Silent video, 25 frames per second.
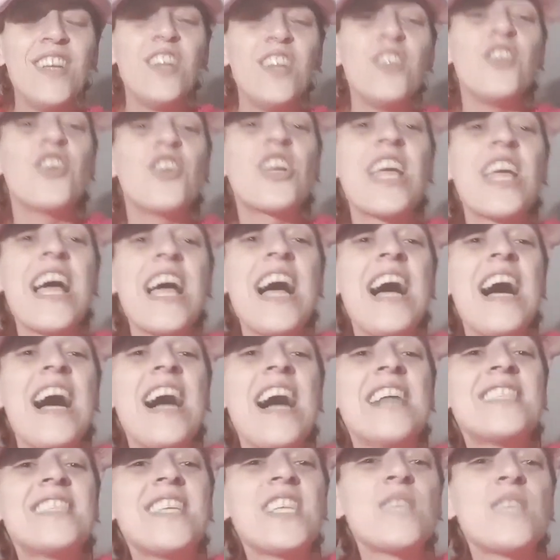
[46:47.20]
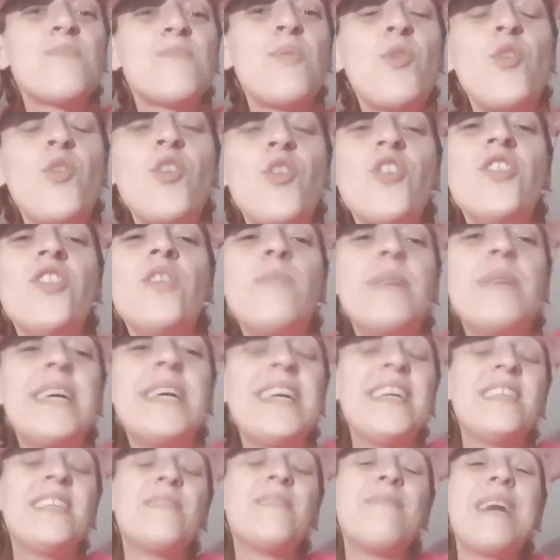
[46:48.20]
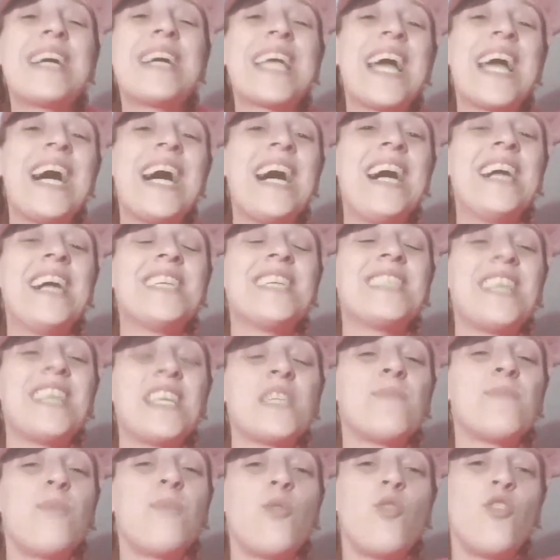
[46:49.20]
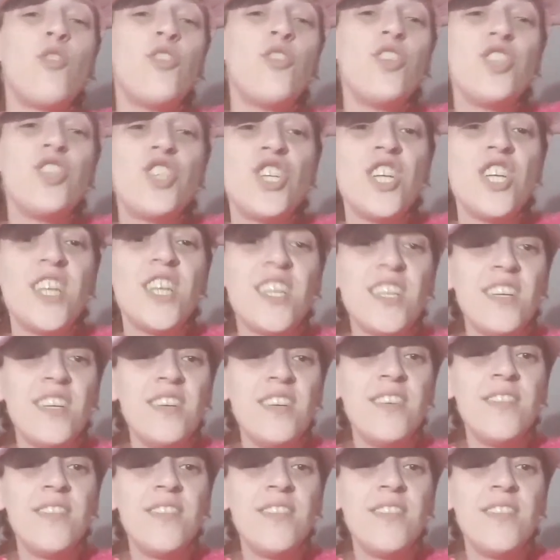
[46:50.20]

Your cat has a spot on the bed. My cat has a spot on the chair.